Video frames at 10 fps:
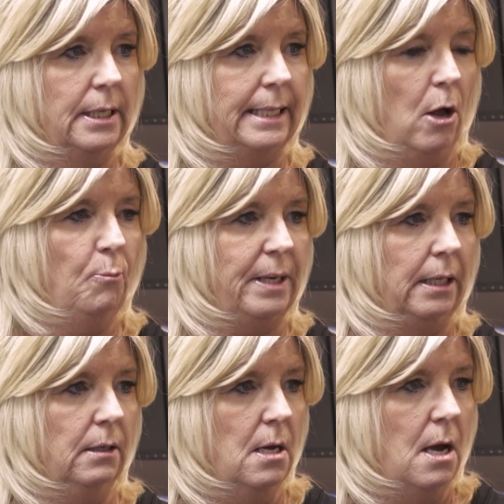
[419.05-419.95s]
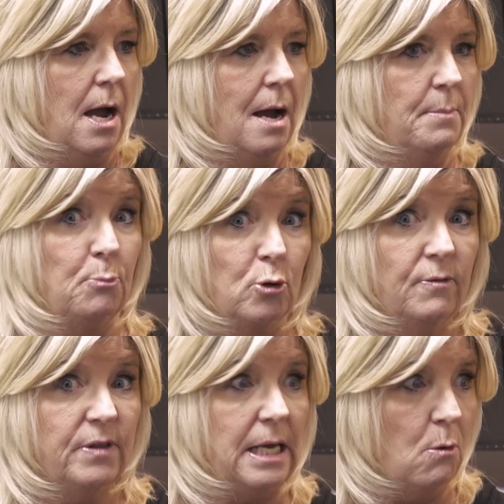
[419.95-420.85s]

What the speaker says: in helping improve the